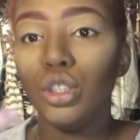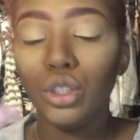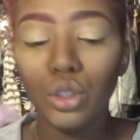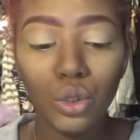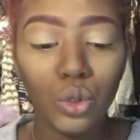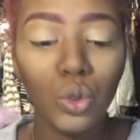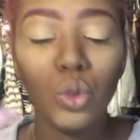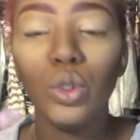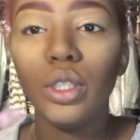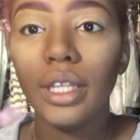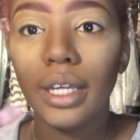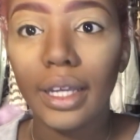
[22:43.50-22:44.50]

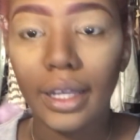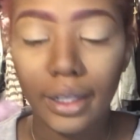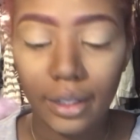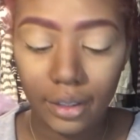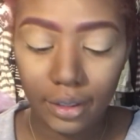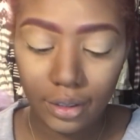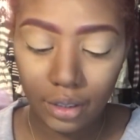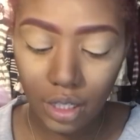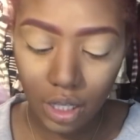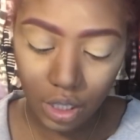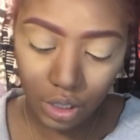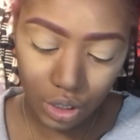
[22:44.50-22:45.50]
nude like
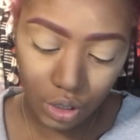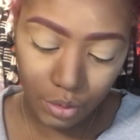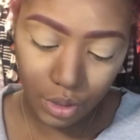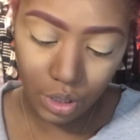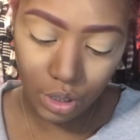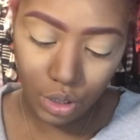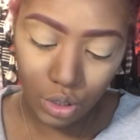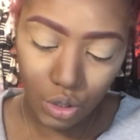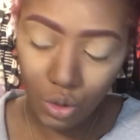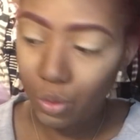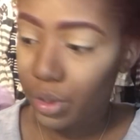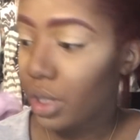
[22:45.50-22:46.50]
color, so we're gonna
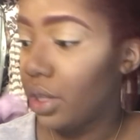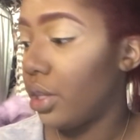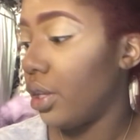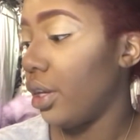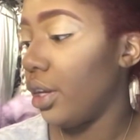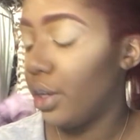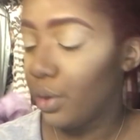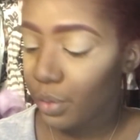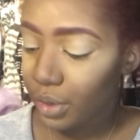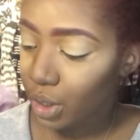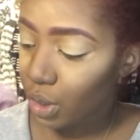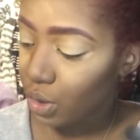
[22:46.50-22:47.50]
go with
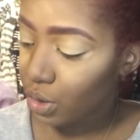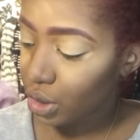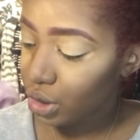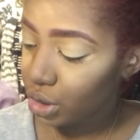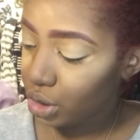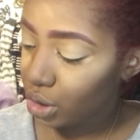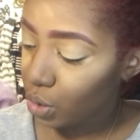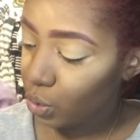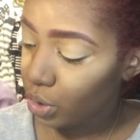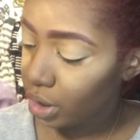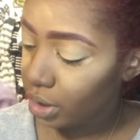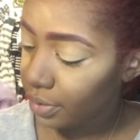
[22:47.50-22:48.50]
orange
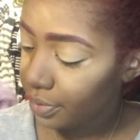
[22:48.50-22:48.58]
soda,